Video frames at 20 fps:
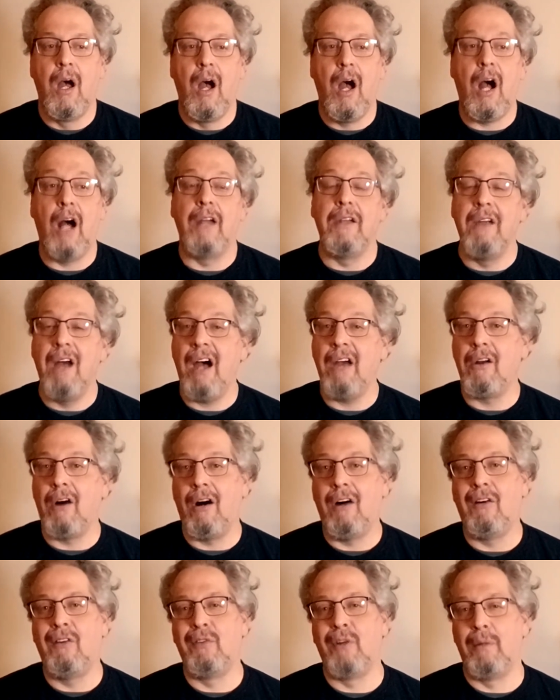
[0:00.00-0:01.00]
Not
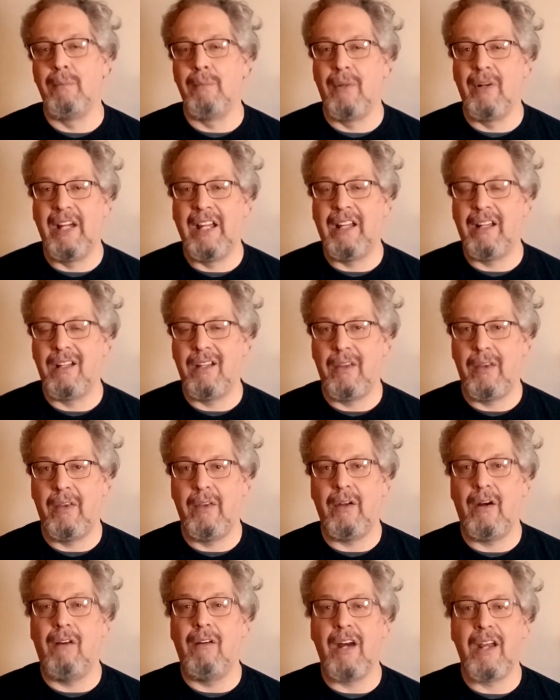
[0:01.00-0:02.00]
all of them,
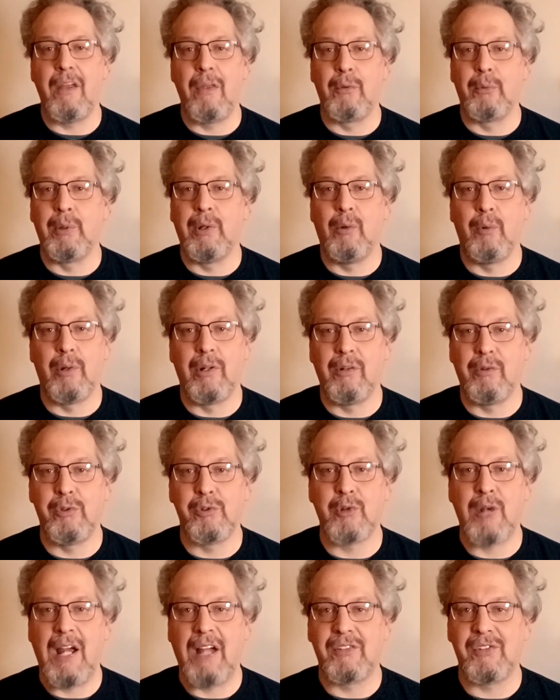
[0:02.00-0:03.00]
a lot of the real world
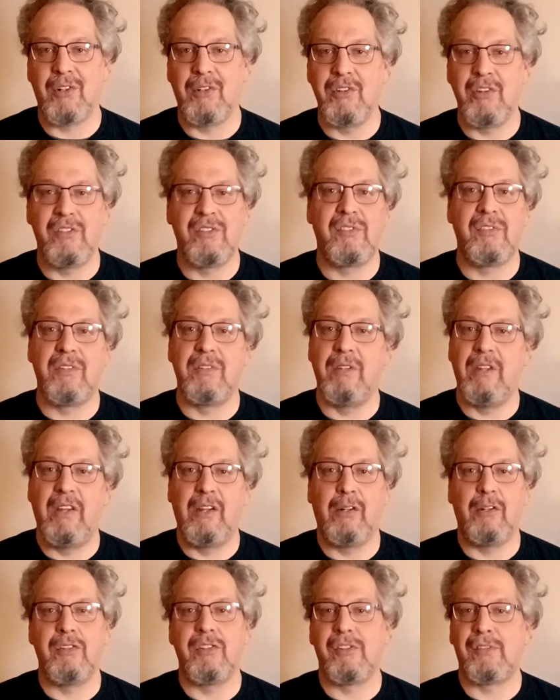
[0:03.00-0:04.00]
tracks
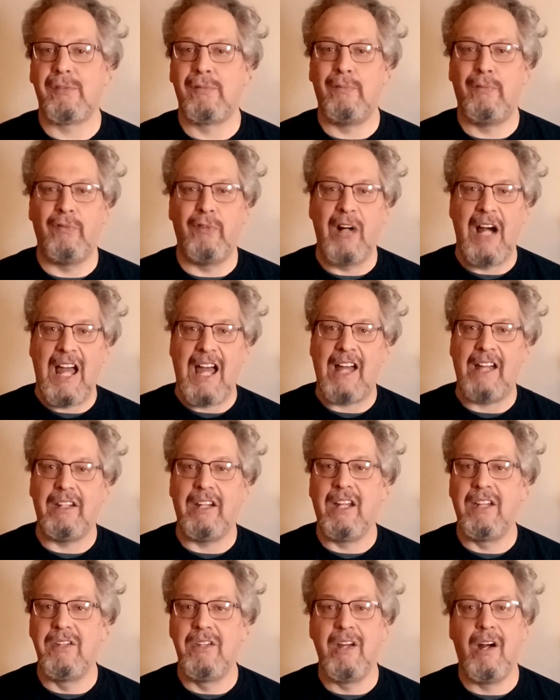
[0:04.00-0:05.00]
they're just flat
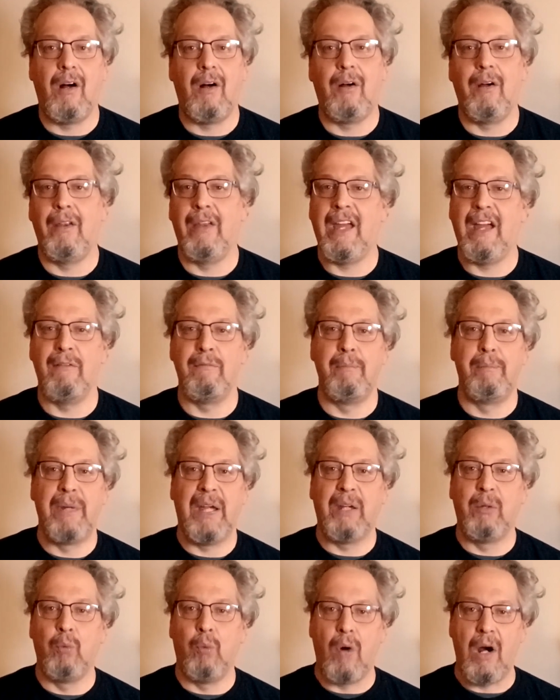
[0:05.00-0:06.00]
and dull. They have
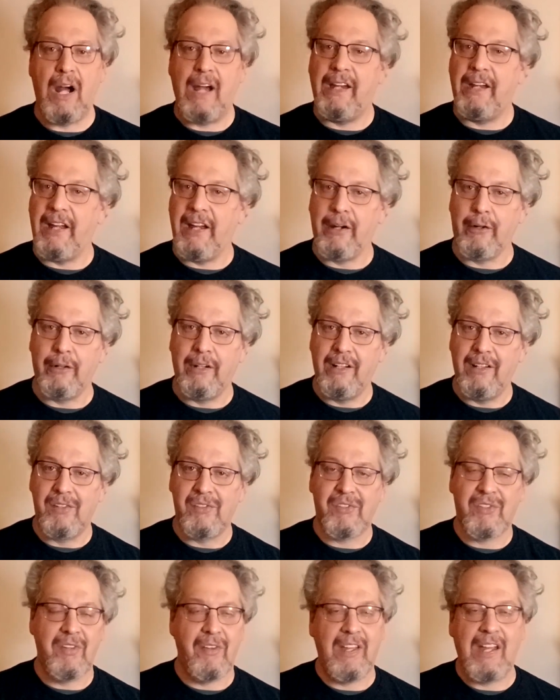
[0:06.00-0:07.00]
big wide
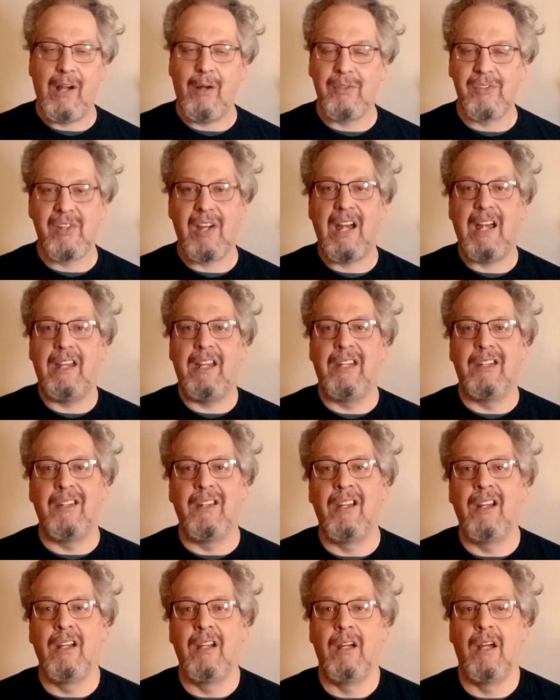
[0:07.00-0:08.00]
areas to the outside, and
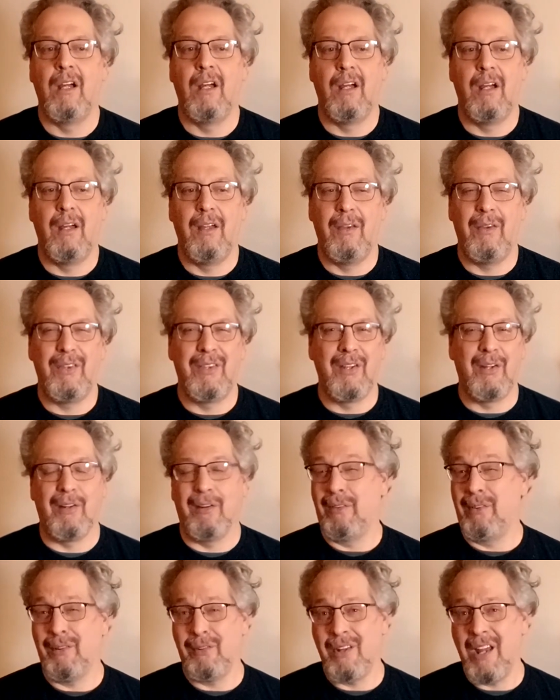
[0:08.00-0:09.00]
they're
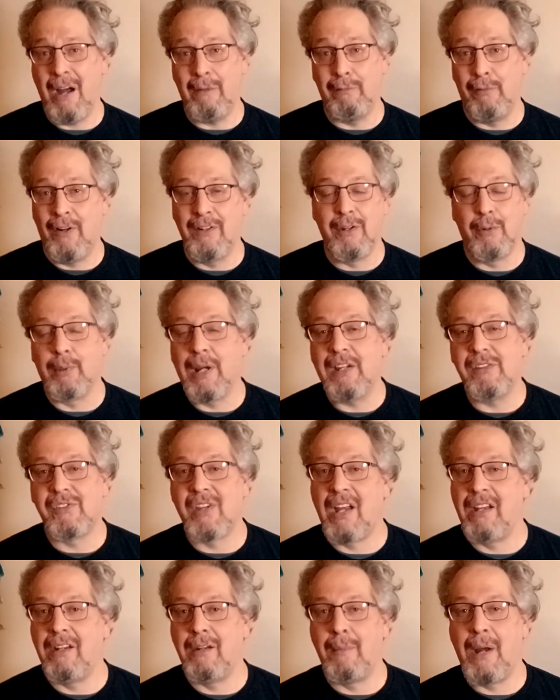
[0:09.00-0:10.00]
not fun to race
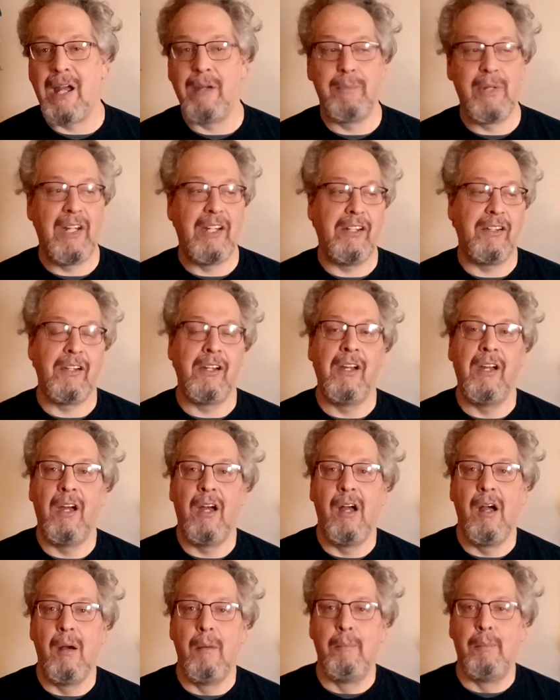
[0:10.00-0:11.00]
on, in my opinion.
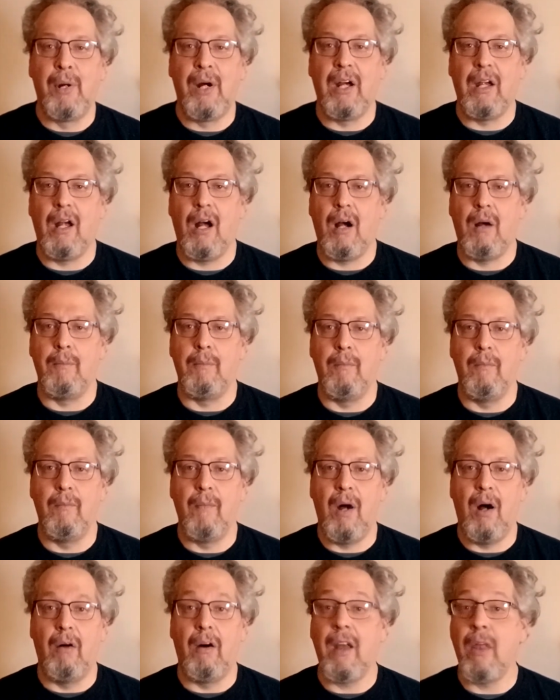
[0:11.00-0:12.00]
But
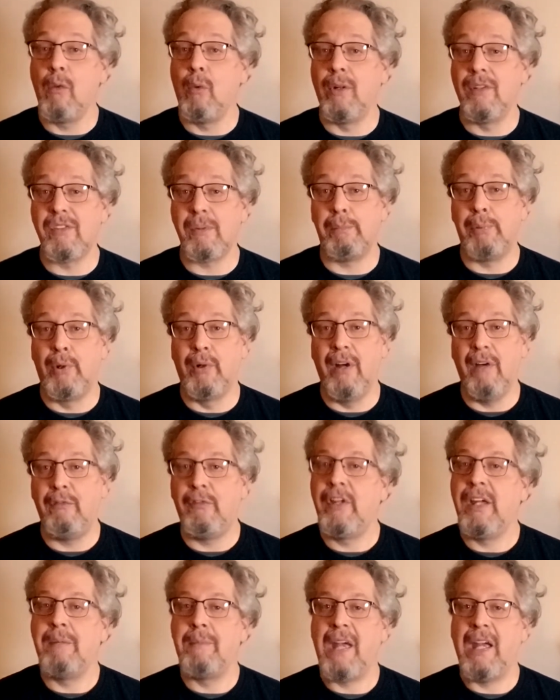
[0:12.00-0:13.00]
a lot of the ones that
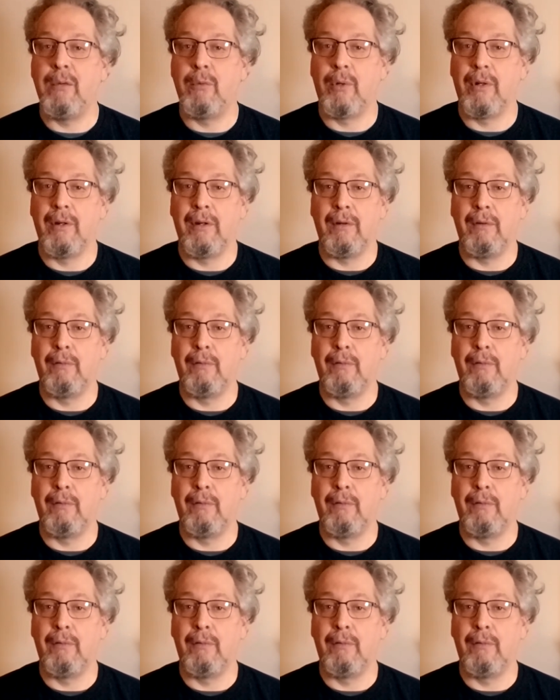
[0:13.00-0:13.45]
Polyphony made were